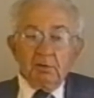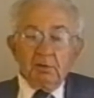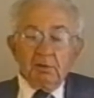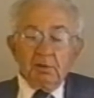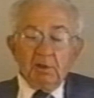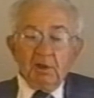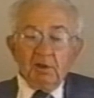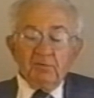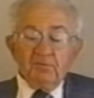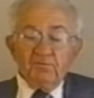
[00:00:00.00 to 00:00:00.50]

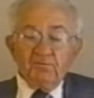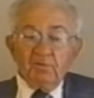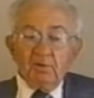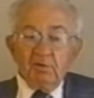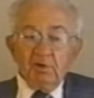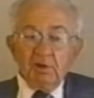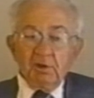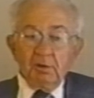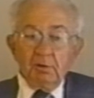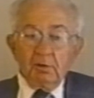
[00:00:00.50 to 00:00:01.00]
not
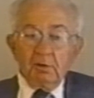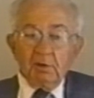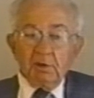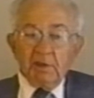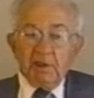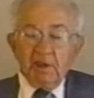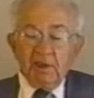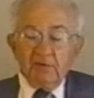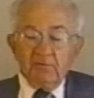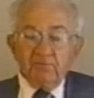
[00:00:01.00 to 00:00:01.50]
very long
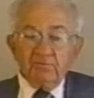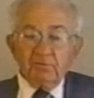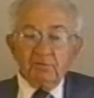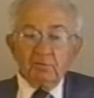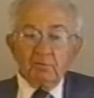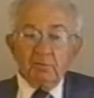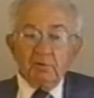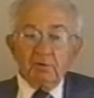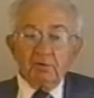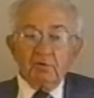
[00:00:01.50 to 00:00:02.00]

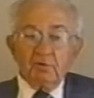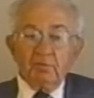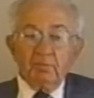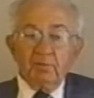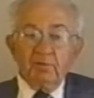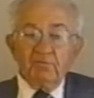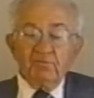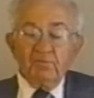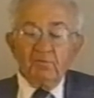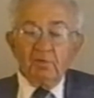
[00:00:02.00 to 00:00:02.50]
afterwards,
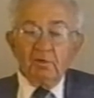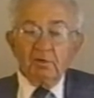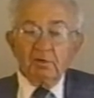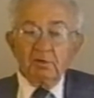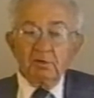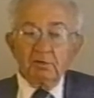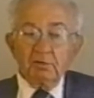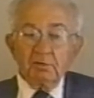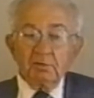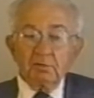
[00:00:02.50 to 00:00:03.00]
before
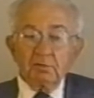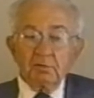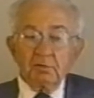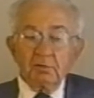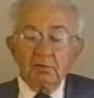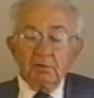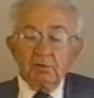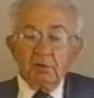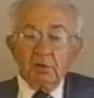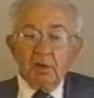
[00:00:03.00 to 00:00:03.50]

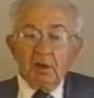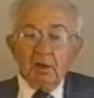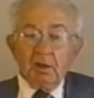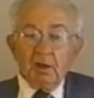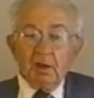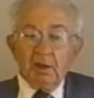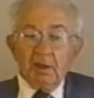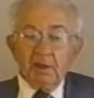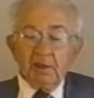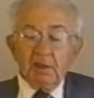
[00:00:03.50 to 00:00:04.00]

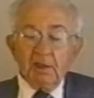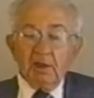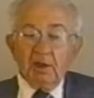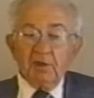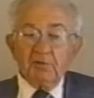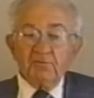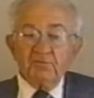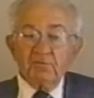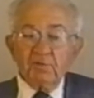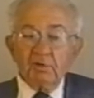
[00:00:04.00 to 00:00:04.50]
I
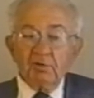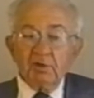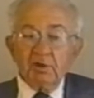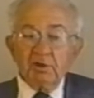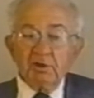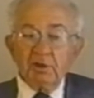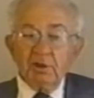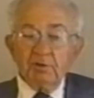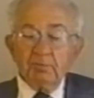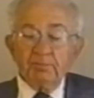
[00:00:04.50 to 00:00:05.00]
got very
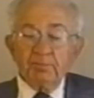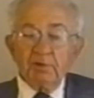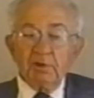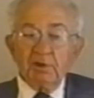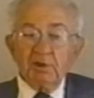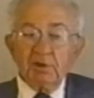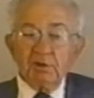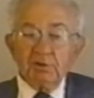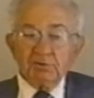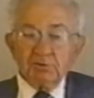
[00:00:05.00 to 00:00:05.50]

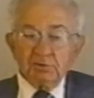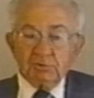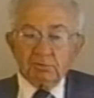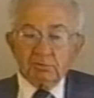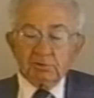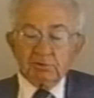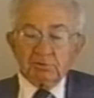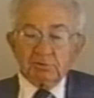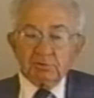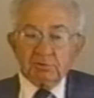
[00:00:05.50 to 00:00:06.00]
deeply into
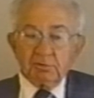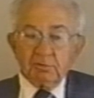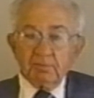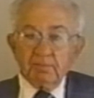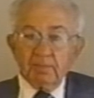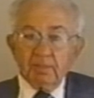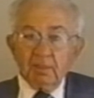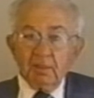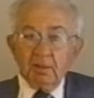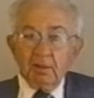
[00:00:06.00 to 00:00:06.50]

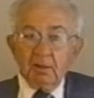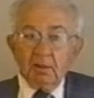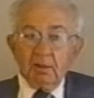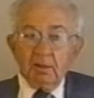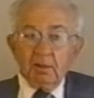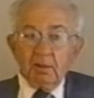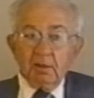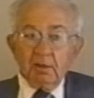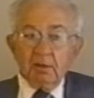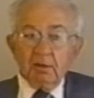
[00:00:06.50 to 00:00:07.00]

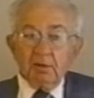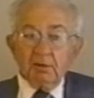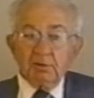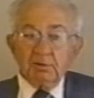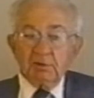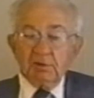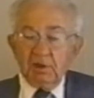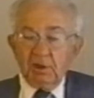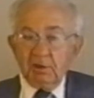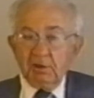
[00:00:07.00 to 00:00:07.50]
it, uh,
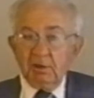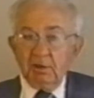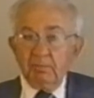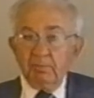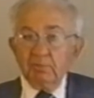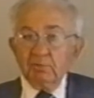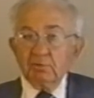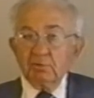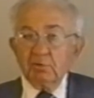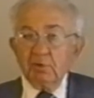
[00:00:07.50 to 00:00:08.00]
Dunham,
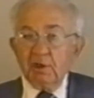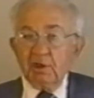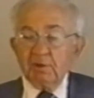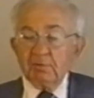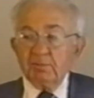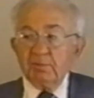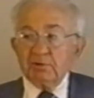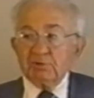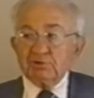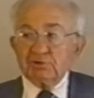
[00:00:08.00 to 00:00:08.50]
who had
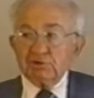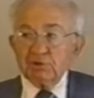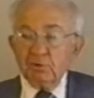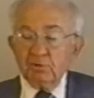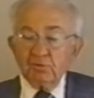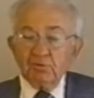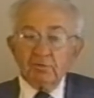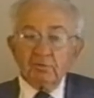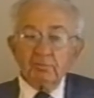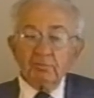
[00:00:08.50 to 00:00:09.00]
been
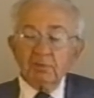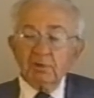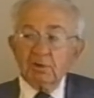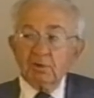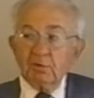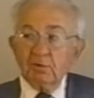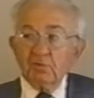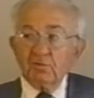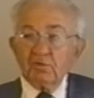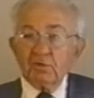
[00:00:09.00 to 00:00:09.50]
chosen
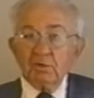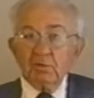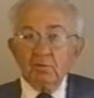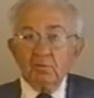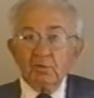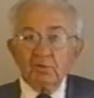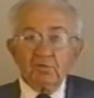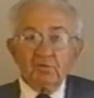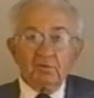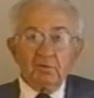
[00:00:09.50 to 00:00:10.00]
because he
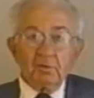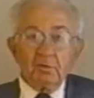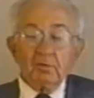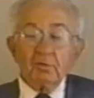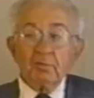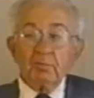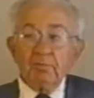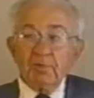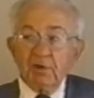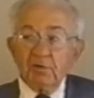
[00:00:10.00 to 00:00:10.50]
was uh,
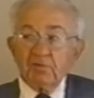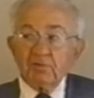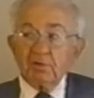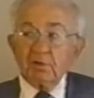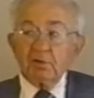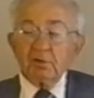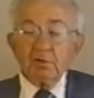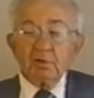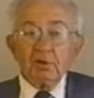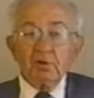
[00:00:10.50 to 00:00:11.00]

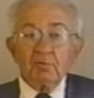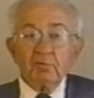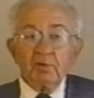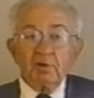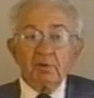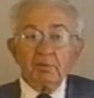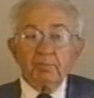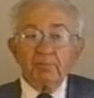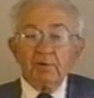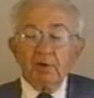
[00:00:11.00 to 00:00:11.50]
basically a
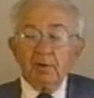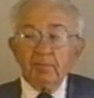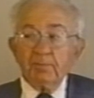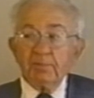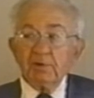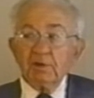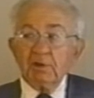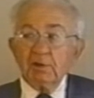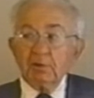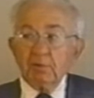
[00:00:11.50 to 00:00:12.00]
real
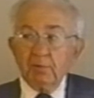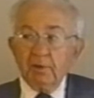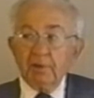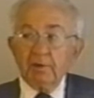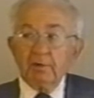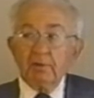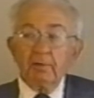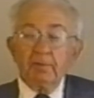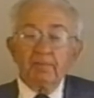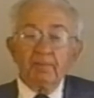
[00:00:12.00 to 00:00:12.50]
property
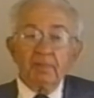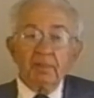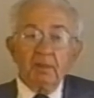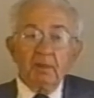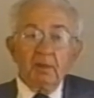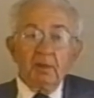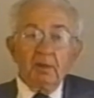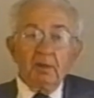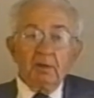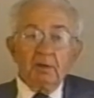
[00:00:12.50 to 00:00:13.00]
lawyer,
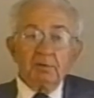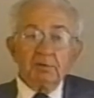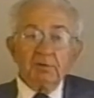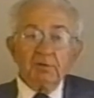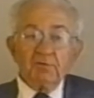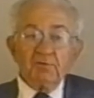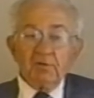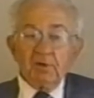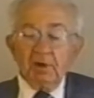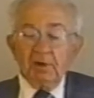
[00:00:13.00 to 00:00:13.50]

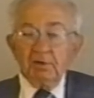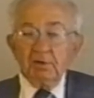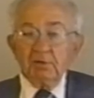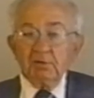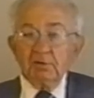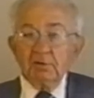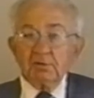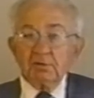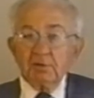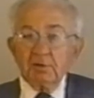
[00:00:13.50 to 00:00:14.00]
decided
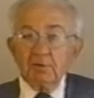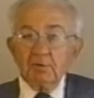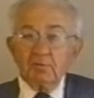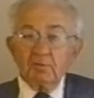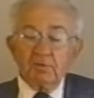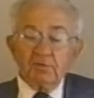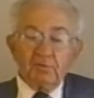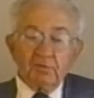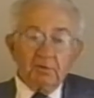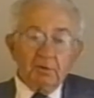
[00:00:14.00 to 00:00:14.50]
that there
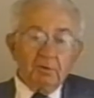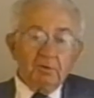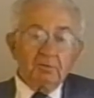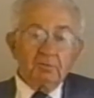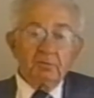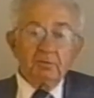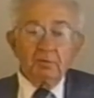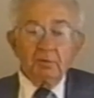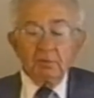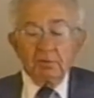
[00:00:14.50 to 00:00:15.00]
was
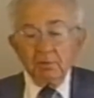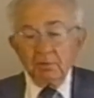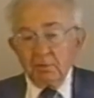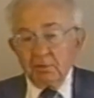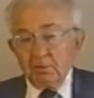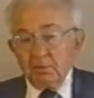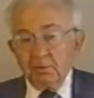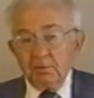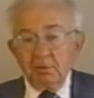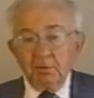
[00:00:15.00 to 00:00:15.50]
no
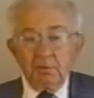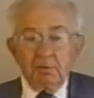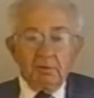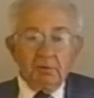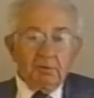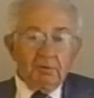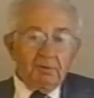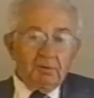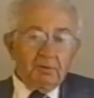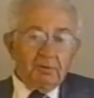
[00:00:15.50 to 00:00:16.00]
uh,